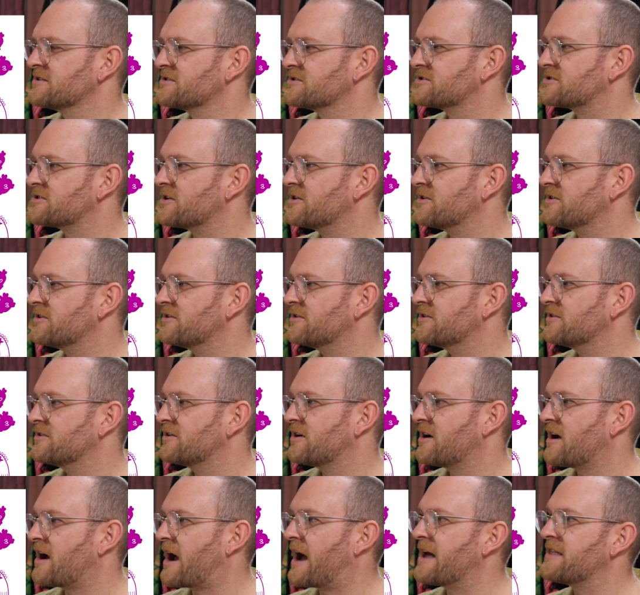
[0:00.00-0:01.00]
So
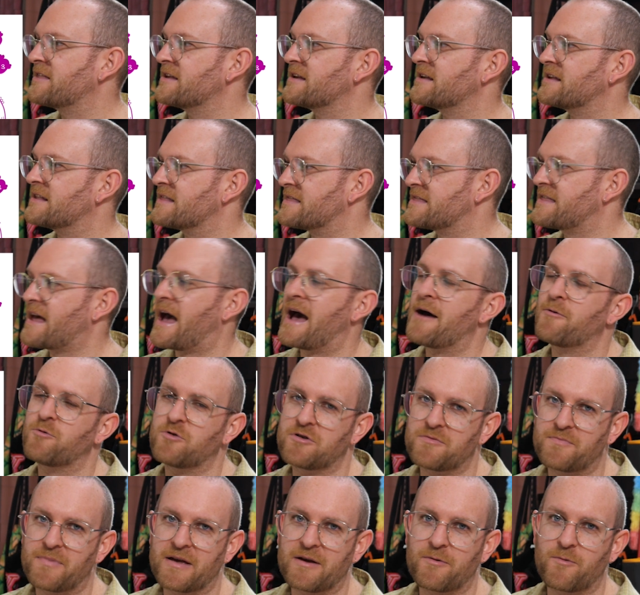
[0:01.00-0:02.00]
I think that
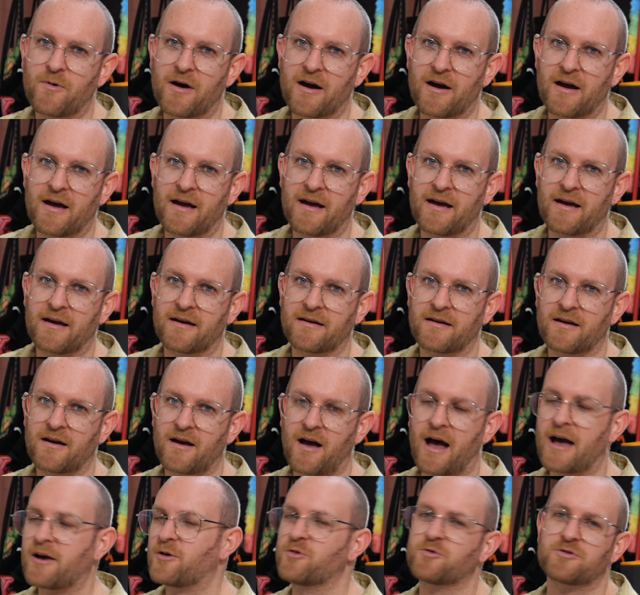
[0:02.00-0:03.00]
would be where
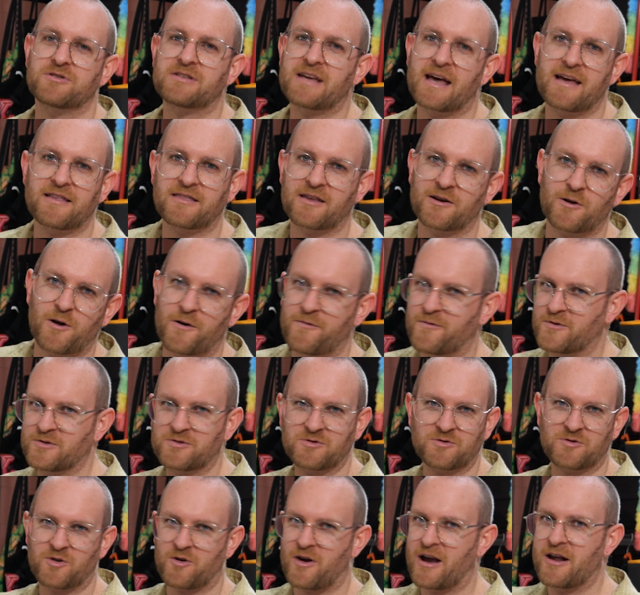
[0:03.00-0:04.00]
I could take that off
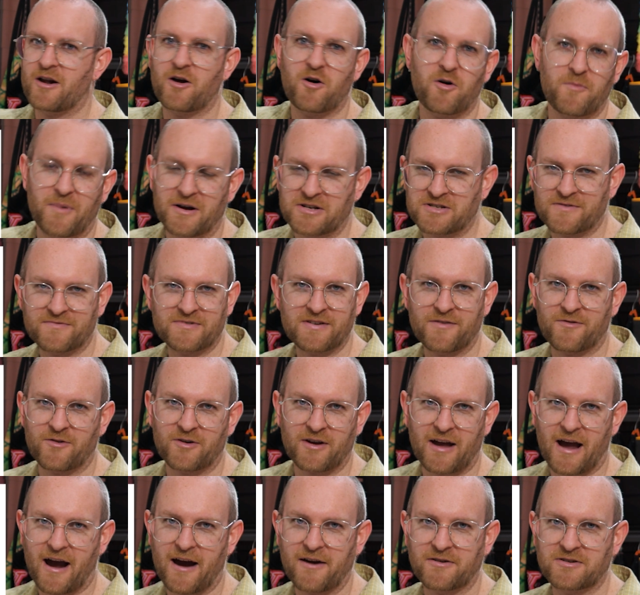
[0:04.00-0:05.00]
and create a whole bunch of
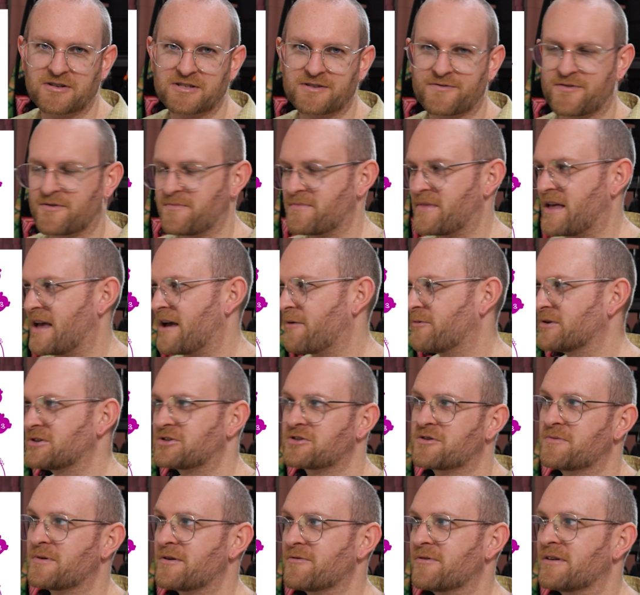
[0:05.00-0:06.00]
different characters from there,
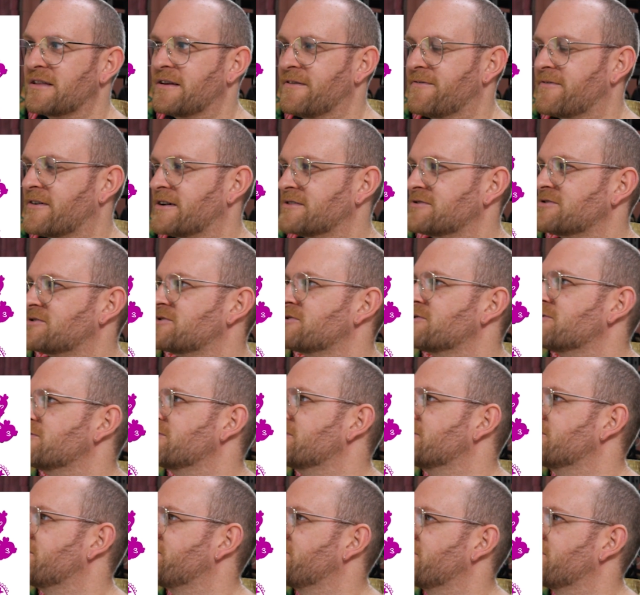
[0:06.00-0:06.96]
which could be really fun too.